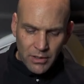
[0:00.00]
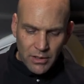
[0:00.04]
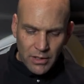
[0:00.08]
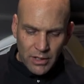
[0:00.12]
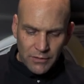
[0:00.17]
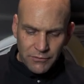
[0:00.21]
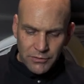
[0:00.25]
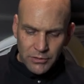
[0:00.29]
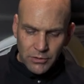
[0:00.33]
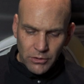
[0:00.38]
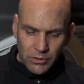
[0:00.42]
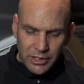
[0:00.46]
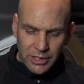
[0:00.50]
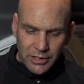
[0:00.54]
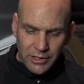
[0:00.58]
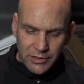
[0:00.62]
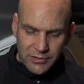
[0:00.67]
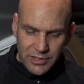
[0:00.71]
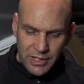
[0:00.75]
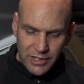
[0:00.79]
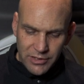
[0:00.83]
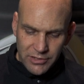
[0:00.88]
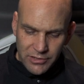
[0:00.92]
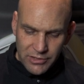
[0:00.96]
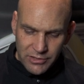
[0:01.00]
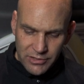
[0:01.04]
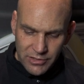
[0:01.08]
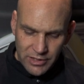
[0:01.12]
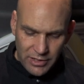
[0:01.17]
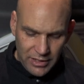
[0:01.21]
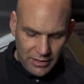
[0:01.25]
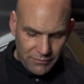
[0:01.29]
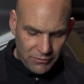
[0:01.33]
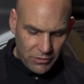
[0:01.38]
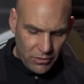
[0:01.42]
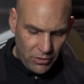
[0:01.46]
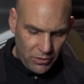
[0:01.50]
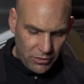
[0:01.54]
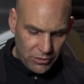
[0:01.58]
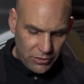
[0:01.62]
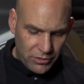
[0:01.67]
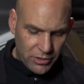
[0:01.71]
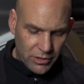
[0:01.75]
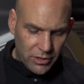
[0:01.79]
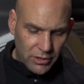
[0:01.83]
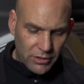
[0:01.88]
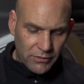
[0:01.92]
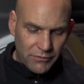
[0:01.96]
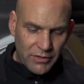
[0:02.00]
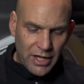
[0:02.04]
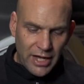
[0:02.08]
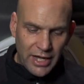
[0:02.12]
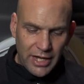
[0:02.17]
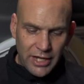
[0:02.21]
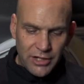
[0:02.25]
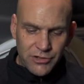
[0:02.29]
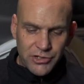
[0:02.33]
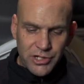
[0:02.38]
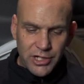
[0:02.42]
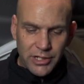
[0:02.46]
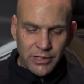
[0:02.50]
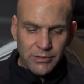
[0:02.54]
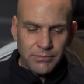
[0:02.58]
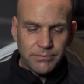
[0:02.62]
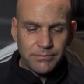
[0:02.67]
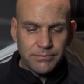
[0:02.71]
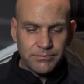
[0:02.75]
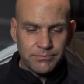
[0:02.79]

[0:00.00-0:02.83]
If you're looking at discs and they've got none of that edging